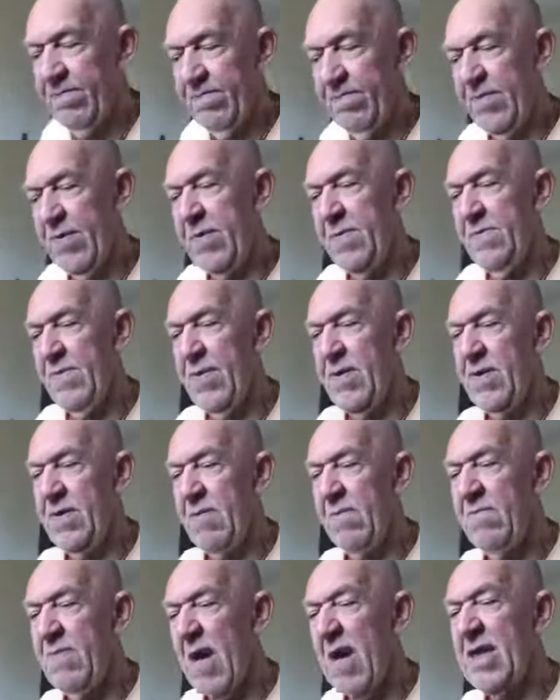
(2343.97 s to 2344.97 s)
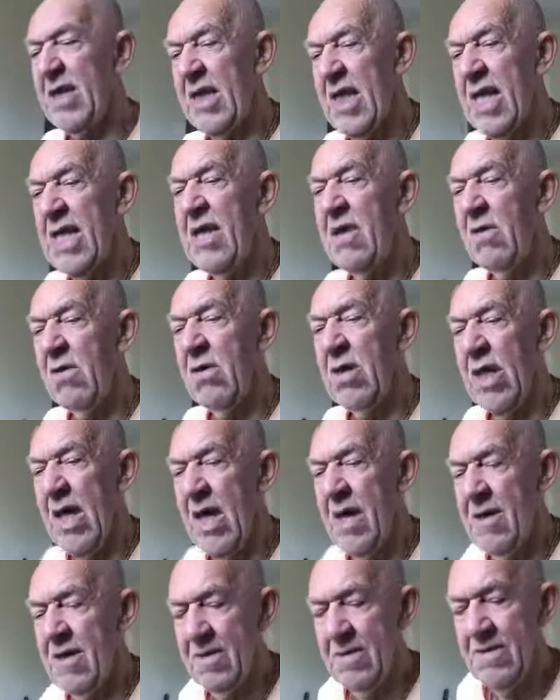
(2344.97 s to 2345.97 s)
purpose of bhakti
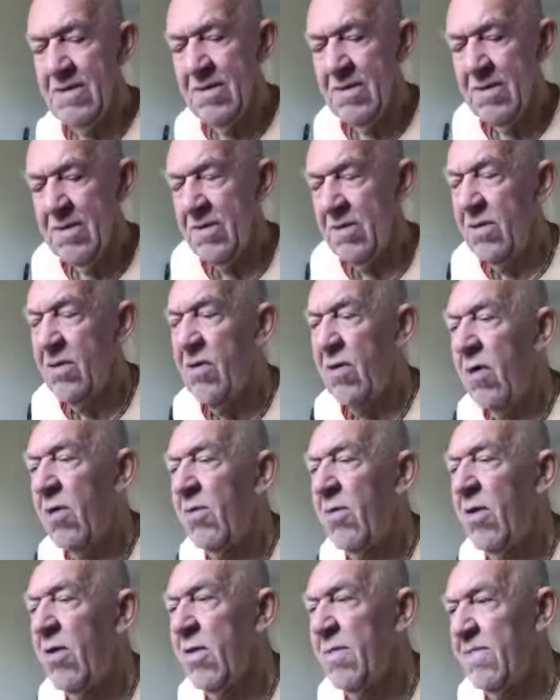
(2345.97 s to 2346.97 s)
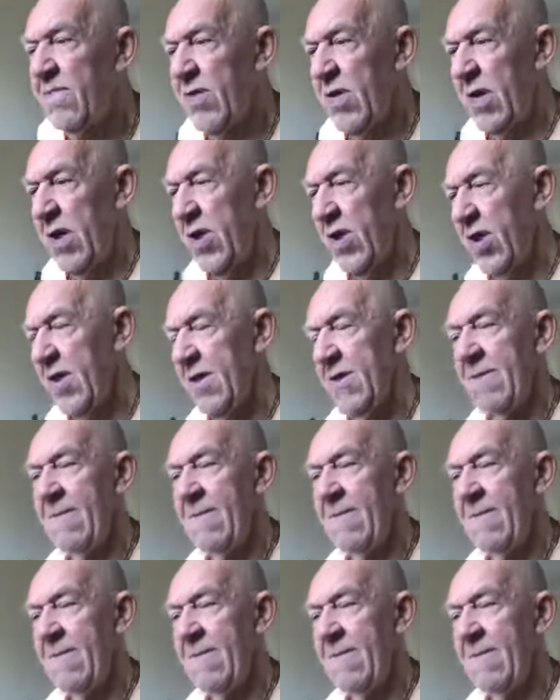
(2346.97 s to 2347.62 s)
yoga. No more birth.